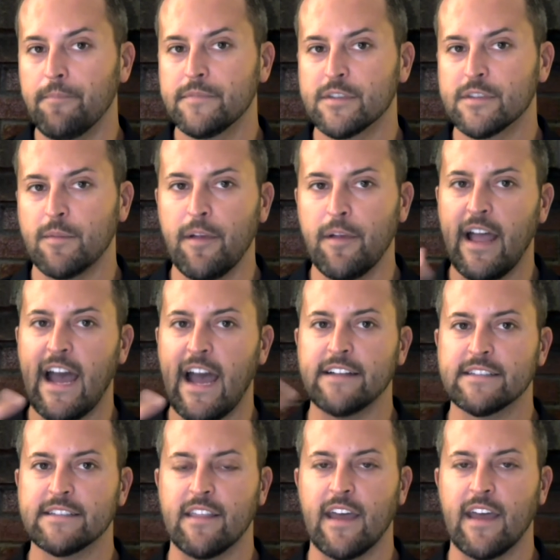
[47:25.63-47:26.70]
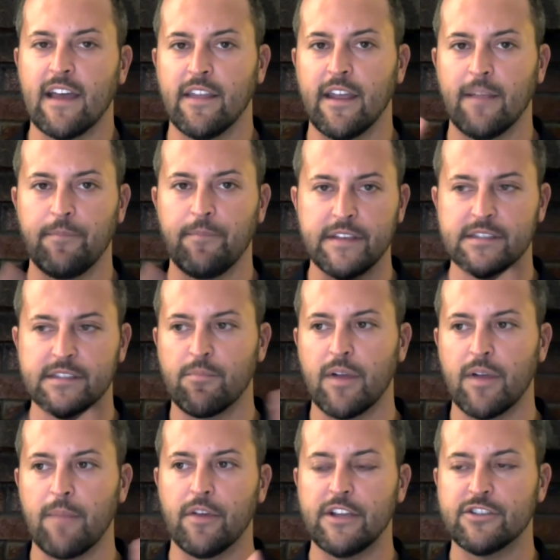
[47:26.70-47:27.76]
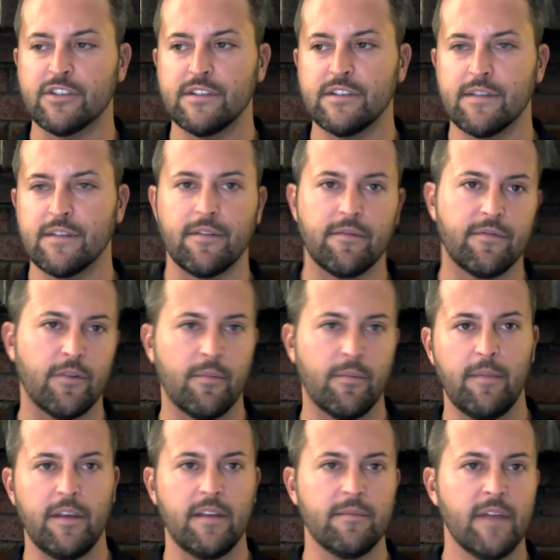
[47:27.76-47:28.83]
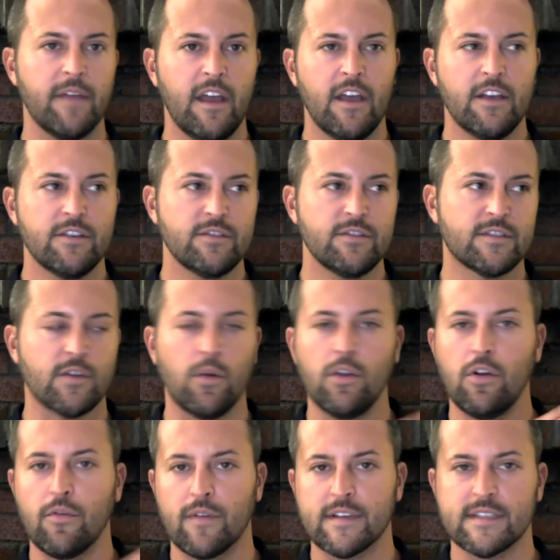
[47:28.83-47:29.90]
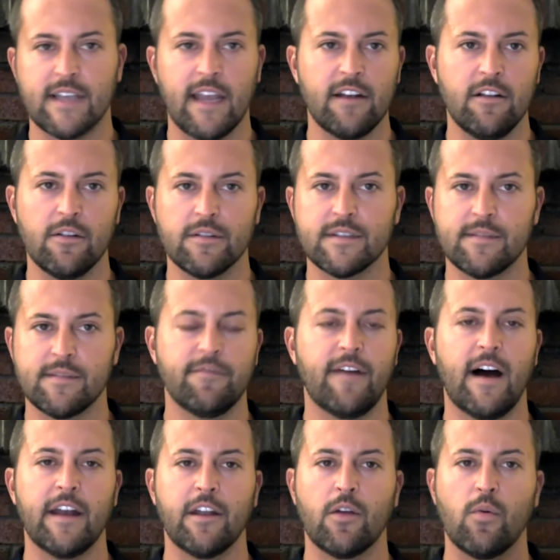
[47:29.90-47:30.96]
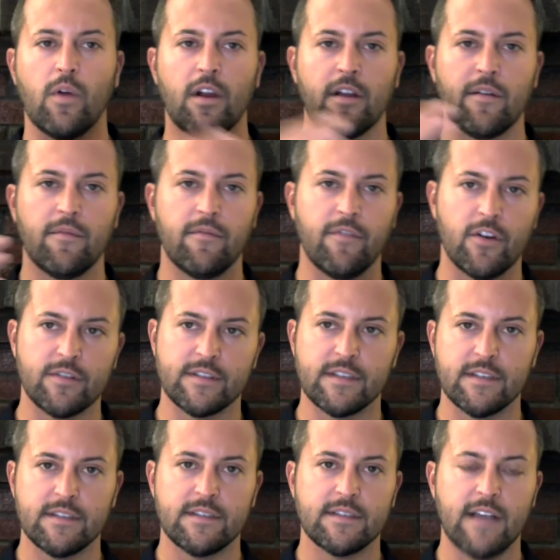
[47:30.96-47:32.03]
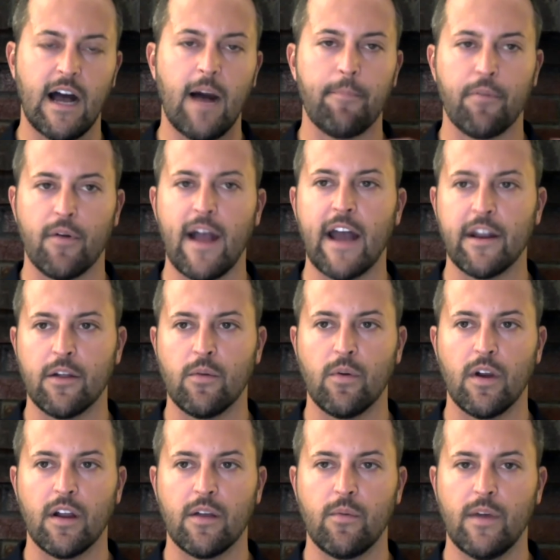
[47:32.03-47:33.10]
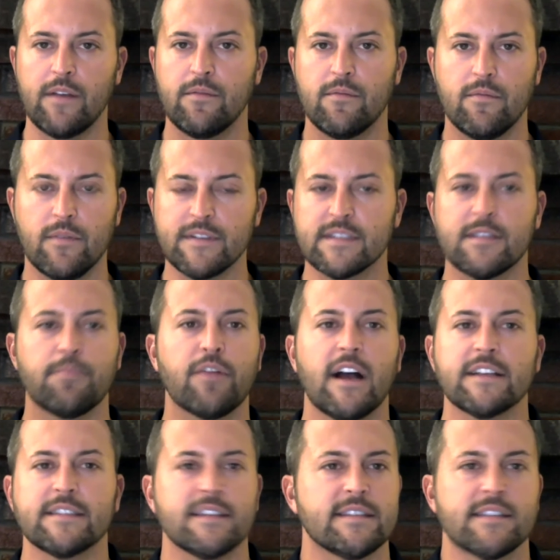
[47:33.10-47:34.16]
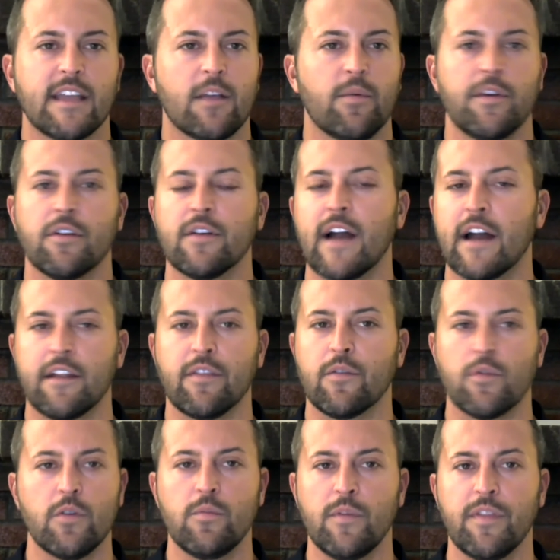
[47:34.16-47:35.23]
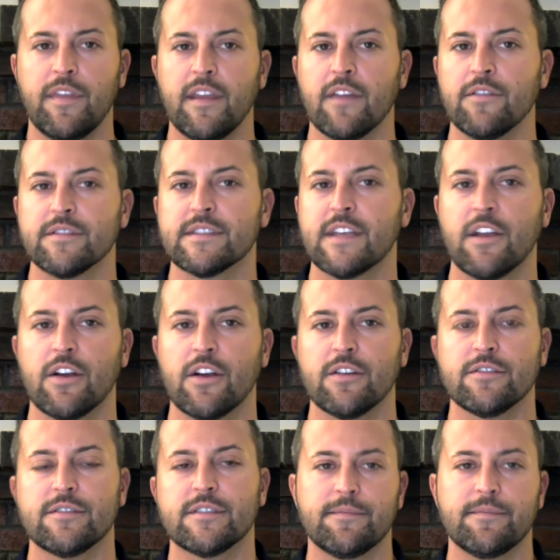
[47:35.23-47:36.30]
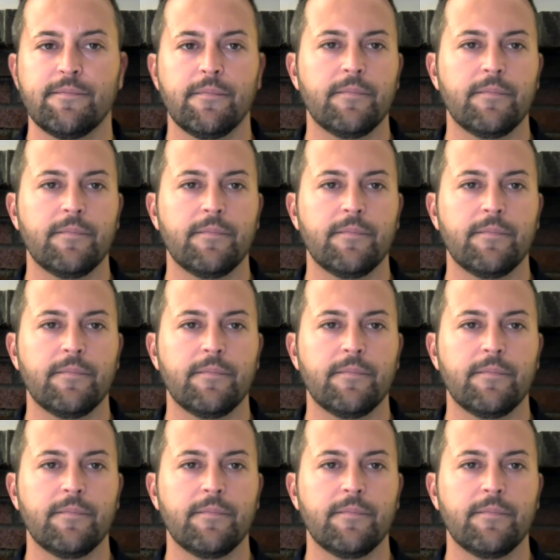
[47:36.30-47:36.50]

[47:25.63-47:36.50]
So maybe I'll add to that, like, is the preparation different for maybe solo recital or symphonic work versus operatic work? What's the process like when you're not in the room with the other singers?